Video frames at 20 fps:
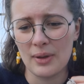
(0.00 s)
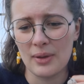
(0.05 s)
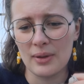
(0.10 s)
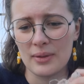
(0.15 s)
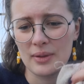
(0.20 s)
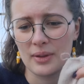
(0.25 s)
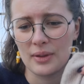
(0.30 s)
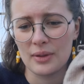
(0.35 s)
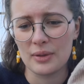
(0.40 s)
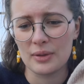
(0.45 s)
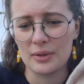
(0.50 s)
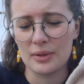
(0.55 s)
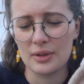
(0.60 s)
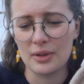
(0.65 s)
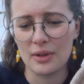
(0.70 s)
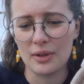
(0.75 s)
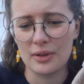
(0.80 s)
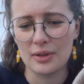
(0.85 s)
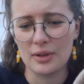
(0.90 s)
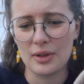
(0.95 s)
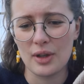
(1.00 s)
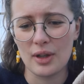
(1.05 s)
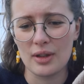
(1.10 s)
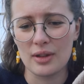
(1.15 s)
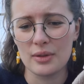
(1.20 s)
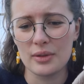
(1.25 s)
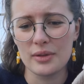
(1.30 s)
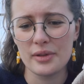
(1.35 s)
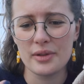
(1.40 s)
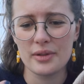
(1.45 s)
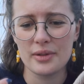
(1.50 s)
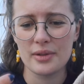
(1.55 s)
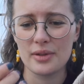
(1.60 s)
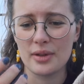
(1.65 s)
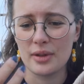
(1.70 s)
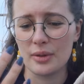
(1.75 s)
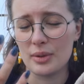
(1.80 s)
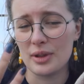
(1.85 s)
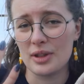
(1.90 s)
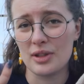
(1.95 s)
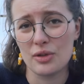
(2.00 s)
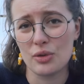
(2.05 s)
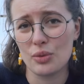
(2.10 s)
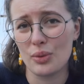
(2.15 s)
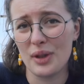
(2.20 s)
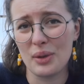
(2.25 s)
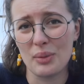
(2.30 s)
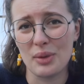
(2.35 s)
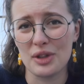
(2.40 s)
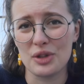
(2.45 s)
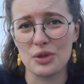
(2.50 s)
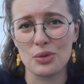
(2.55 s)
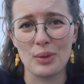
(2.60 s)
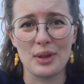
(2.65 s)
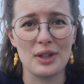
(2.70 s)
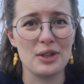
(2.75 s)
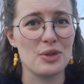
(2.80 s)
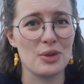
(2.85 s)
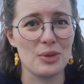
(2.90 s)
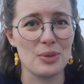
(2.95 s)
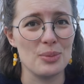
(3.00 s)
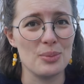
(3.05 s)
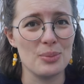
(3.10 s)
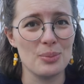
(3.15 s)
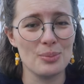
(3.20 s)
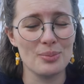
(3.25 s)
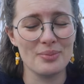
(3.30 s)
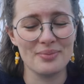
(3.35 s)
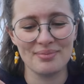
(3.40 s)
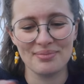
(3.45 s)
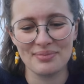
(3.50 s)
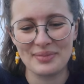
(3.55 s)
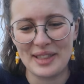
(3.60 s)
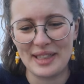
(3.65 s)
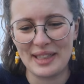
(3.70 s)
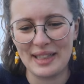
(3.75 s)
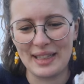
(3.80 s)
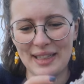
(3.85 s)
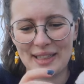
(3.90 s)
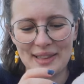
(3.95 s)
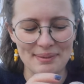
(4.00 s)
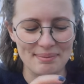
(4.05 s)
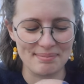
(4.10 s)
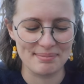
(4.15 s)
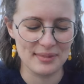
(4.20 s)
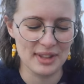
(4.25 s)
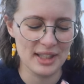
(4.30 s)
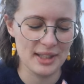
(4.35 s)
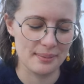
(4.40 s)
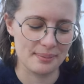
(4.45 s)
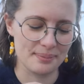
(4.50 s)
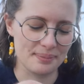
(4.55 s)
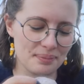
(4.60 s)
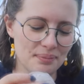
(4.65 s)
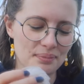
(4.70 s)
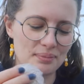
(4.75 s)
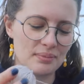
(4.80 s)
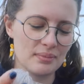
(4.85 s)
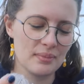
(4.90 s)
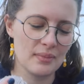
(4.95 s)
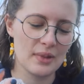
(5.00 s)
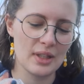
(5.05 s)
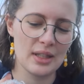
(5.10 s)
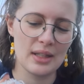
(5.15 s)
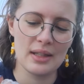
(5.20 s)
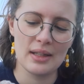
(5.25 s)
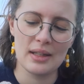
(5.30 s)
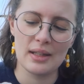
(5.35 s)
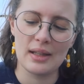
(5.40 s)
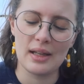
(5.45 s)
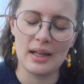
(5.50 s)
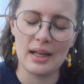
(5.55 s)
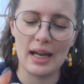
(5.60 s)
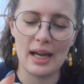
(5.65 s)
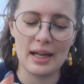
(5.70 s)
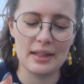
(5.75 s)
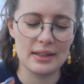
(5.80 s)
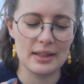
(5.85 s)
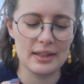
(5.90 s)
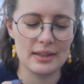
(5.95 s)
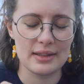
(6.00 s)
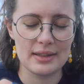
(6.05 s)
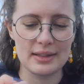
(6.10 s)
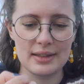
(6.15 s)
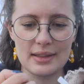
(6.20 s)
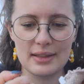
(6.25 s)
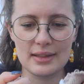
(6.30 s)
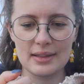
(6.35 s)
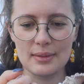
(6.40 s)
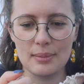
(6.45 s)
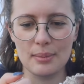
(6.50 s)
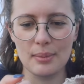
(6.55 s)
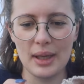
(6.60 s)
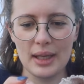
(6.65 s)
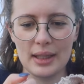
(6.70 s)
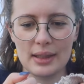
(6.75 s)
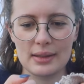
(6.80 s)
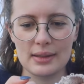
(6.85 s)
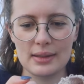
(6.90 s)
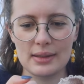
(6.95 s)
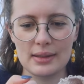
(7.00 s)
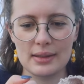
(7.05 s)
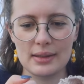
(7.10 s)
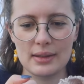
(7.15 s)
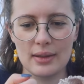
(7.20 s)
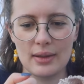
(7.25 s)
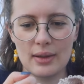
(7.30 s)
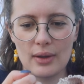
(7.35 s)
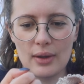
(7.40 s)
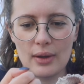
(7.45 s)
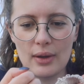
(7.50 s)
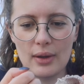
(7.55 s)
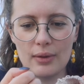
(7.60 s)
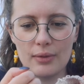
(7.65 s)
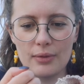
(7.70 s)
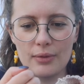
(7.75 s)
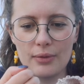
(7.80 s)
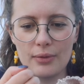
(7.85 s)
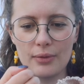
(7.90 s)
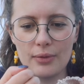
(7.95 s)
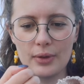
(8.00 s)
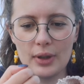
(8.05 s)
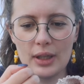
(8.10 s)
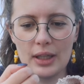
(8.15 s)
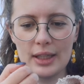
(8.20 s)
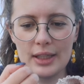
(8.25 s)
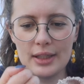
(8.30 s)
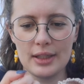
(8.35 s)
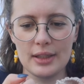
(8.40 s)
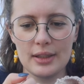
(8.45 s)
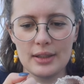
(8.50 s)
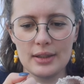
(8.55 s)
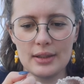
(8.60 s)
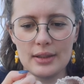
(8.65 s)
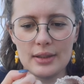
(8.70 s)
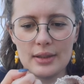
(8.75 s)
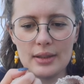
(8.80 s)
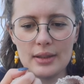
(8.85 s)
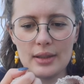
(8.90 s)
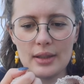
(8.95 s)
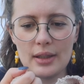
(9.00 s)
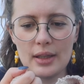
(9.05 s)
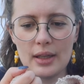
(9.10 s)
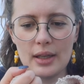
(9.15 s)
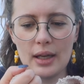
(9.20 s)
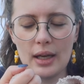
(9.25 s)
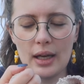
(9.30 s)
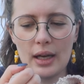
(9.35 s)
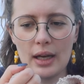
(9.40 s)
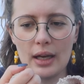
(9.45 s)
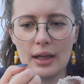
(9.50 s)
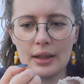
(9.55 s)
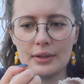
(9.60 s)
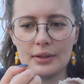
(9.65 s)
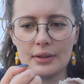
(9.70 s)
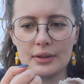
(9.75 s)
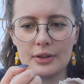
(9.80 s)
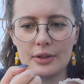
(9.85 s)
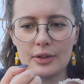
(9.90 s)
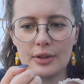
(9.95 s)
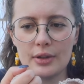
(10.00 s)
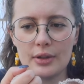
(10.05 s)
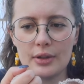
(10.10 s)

on their yarn colors. So it's 2122. Um, yeah, and it, this is a mix of linen and